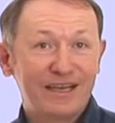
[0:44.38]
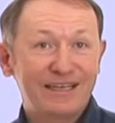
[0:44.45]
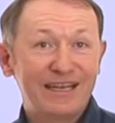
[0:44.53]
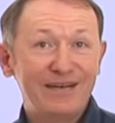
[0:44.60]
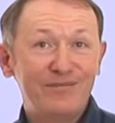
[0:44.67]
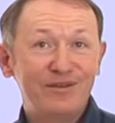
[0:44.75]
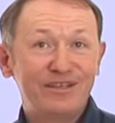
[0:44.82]
A
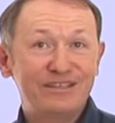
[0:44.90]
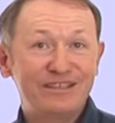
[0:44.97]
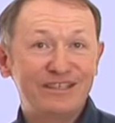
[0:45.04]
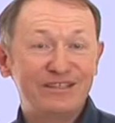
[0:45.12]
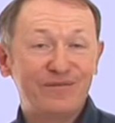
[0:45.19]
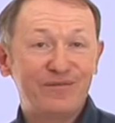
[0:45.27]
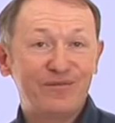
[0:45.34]
camera
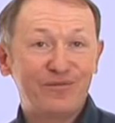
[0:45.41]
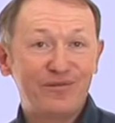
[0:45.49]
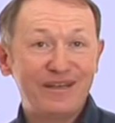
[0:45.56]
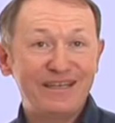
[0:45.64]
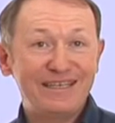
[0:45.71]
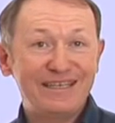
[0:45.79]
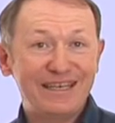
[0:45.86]
consists of
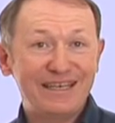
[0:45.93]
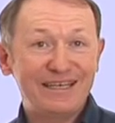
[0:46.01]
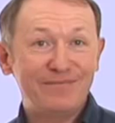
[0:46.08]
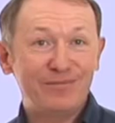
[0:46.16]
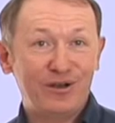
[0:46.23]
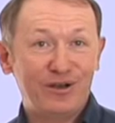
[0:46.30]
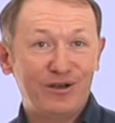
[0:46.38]
three key
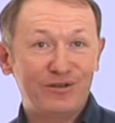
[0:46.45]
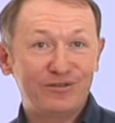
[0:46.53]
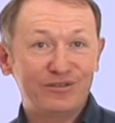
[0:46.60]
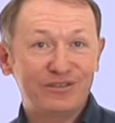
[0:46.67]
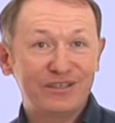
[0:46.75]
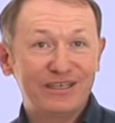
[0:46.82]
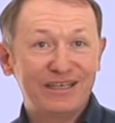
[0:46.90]

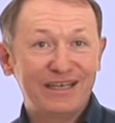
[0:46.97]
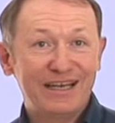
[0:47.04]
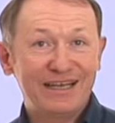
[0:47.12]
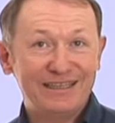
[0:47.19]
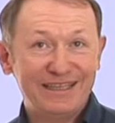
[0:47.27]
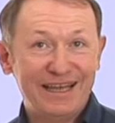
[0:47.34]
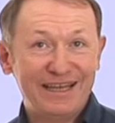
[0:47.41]
parts:
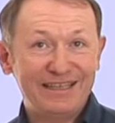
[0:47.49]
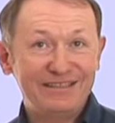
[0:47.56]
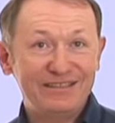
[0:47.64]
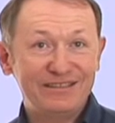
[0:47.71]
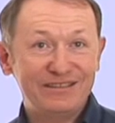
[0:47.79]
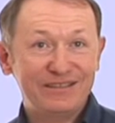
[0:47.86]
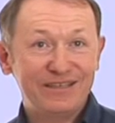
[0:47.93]
a
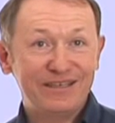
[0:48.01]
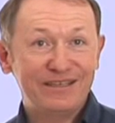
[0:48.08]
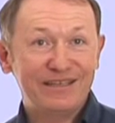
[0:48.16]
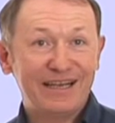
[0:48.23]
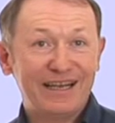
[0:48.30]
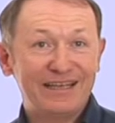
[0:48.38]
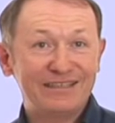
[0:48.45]
lens
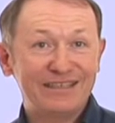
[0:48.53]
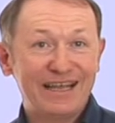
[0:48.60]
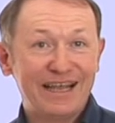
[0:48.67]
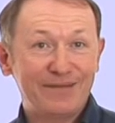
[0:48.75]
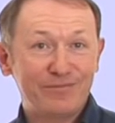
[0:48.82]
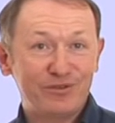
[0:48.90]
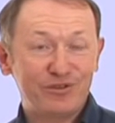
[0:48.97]
that has an
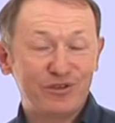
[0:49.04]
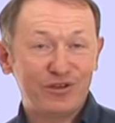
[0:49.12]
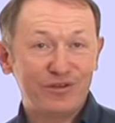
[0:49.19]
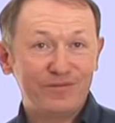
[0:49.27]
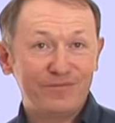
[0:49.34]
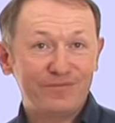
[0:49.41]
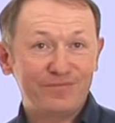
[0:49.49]

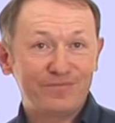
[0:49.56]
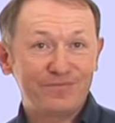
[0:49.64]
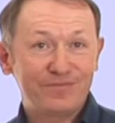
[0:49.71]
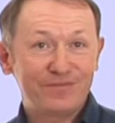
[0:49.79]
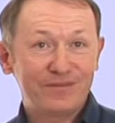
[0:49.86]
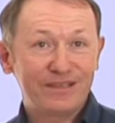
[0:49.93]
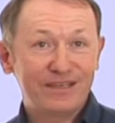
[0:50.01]
aperture,
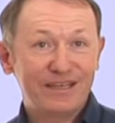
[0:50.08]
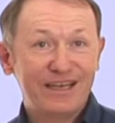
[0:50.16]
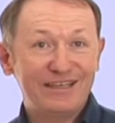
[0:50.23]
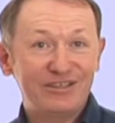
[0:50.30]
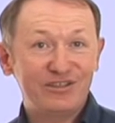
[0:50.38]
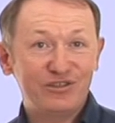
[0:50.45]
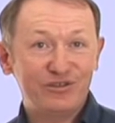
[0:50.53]

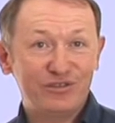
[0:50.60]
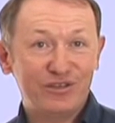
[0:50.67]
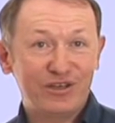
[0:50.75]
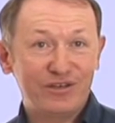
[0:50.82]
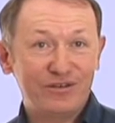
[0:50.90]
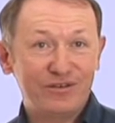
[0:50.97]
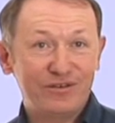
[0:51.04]
a
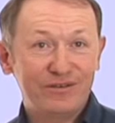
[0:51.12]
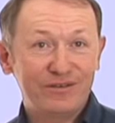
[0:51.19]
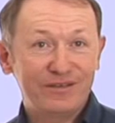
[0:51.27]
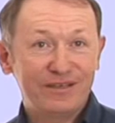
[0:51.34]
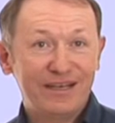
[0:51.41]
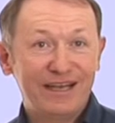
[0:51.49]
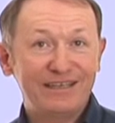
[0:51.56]
shutter,
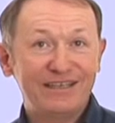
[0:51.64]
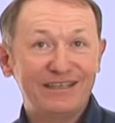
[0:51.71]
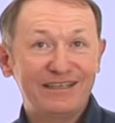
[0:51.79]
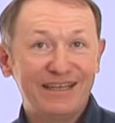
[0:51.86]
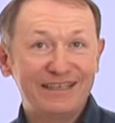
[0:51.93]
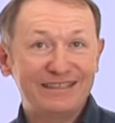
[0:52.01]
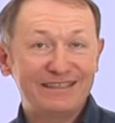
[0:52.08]
and a
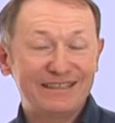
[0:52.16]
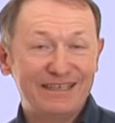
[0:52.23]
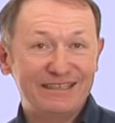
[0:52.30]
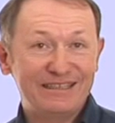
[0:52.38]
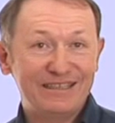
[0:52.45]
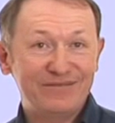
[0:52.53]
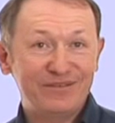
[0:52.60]

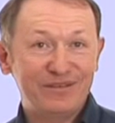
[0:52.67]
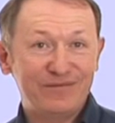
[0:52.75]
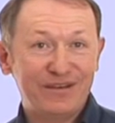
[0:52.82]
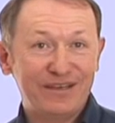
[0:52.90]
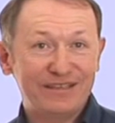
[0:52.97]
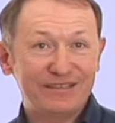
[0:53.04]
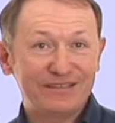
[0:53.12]

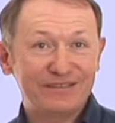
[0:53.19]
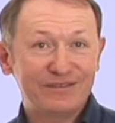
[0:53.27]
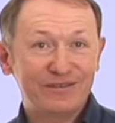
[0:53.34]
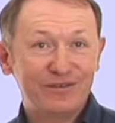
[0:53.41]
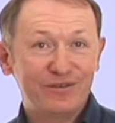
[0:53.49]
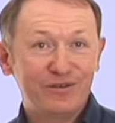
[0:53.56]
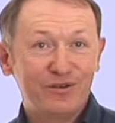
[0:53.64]
DSLR,
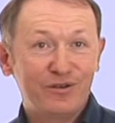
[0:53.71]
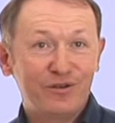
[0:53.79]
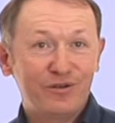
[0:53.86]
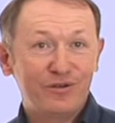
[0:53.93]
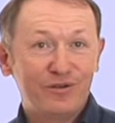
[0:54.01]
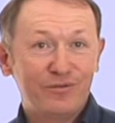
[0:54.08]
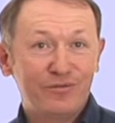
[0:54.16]

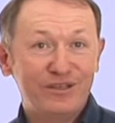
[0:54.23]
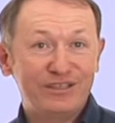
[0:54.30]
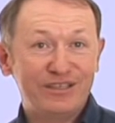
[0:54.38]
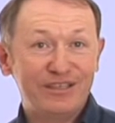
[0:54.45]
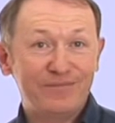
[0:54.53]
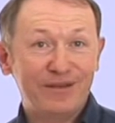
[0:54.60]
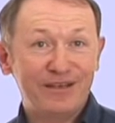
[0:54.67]
which
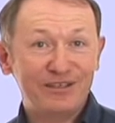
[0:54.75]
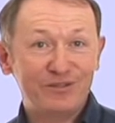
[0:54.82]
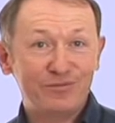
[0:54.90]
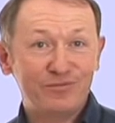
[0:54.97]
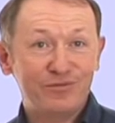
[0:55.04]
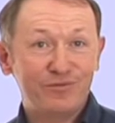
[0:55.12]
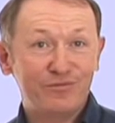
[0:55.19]
in the past
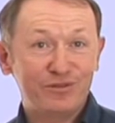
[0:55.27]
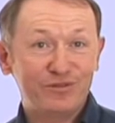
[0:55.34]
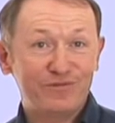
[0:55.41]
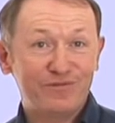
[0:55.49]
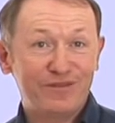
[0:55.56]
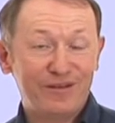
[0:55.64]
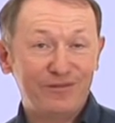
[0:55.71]
was
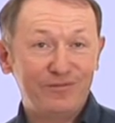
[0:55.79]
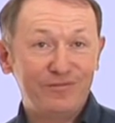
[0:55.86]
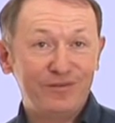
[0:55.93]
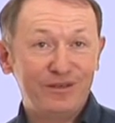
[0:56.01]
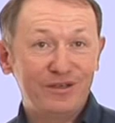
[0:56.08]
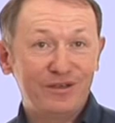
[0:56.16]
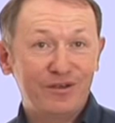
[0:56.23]

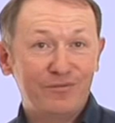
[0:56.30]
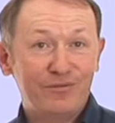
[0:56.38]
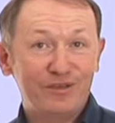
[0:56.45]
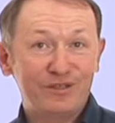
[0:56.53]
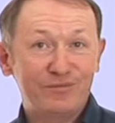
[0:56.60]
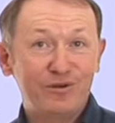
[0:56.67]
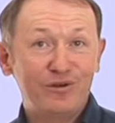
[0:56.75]
film,
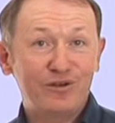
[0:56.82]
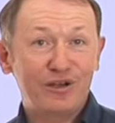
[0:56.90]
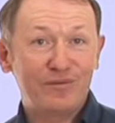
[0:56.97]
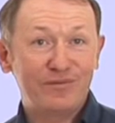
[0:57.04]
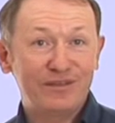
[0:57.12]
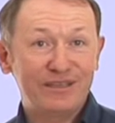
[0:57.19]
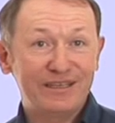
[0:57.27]
but is more
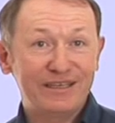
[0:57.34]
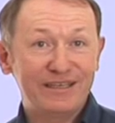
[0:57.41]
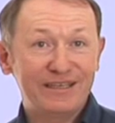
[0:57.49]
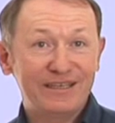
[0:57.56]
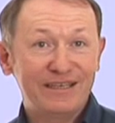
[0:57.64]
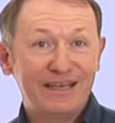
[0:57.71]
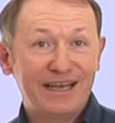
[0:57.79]

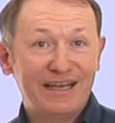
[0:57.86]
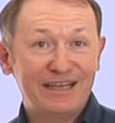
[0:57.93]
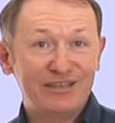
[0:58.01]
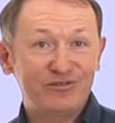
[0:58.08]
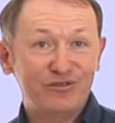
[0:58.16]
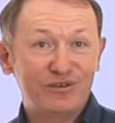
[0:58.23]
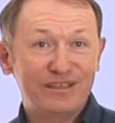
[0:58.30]
commonly an
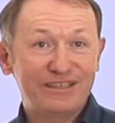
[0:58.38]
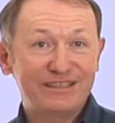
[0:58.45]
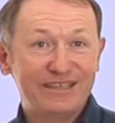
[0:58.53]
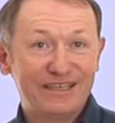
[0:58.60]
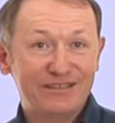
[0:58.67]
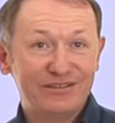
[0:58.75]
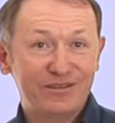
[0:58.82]
electronic
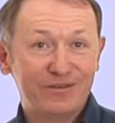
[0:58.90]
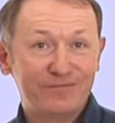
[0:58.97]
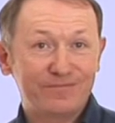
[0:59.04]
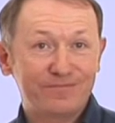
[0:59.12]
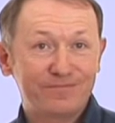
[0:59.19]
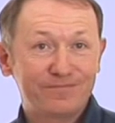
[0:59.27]
sensor.